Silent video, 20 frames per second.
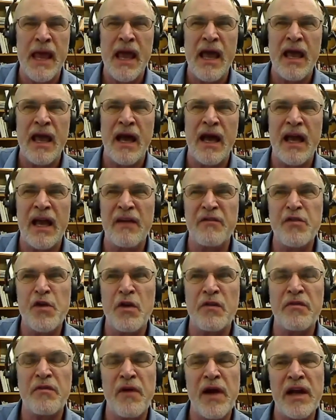If you're
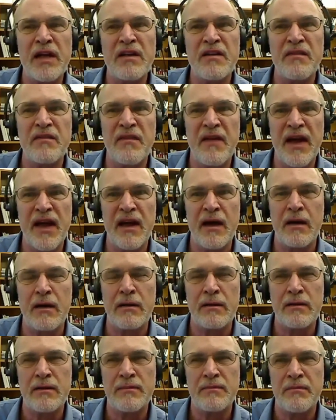afraid to fail,
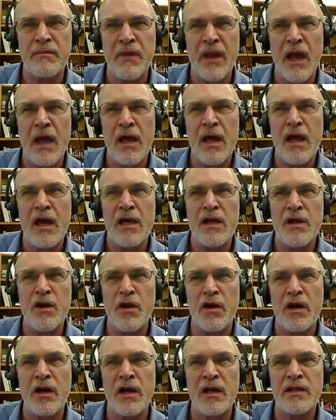you're going
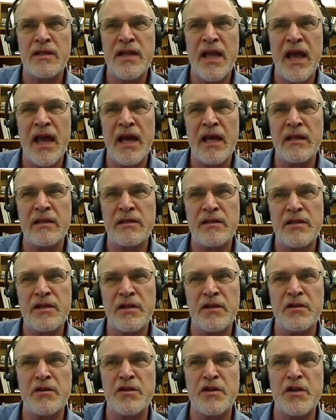to tend to
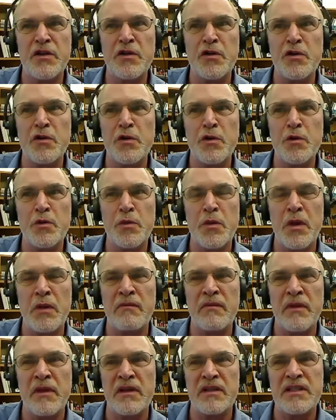do the
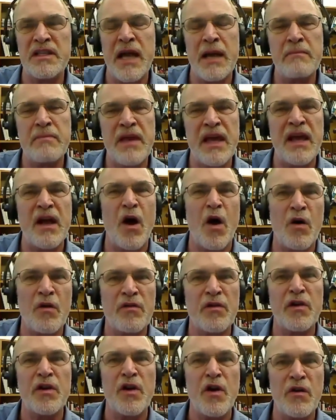same thing over and
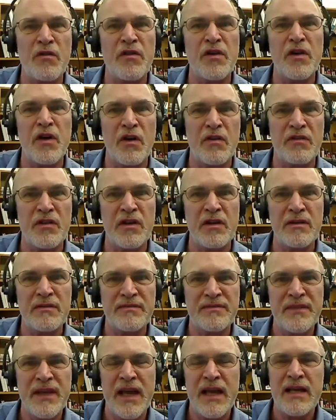over and over,
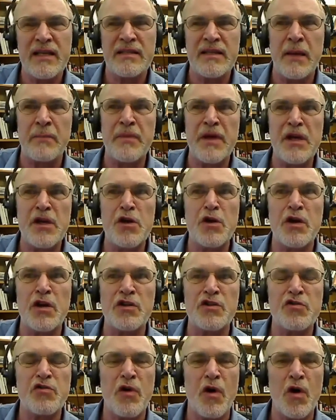something you
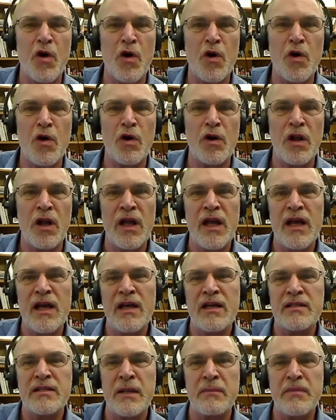control,
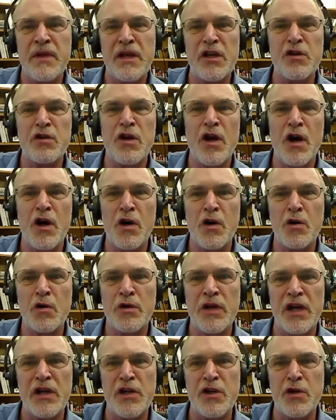something you know that
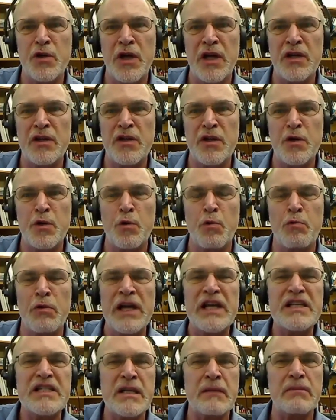you can do
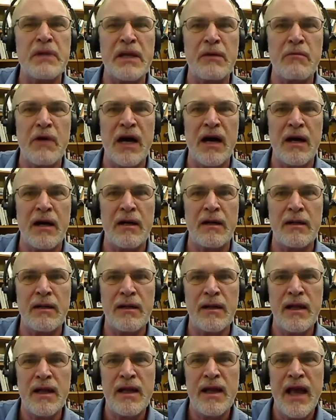reasonably well
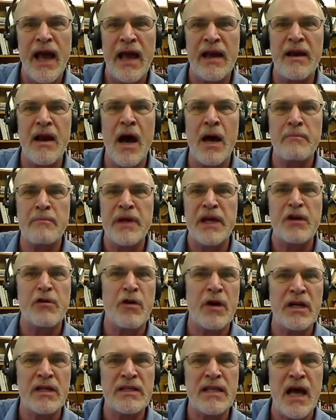and not be
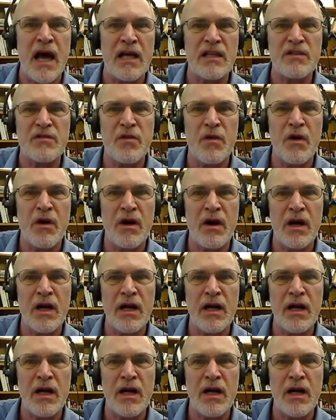criticized for it.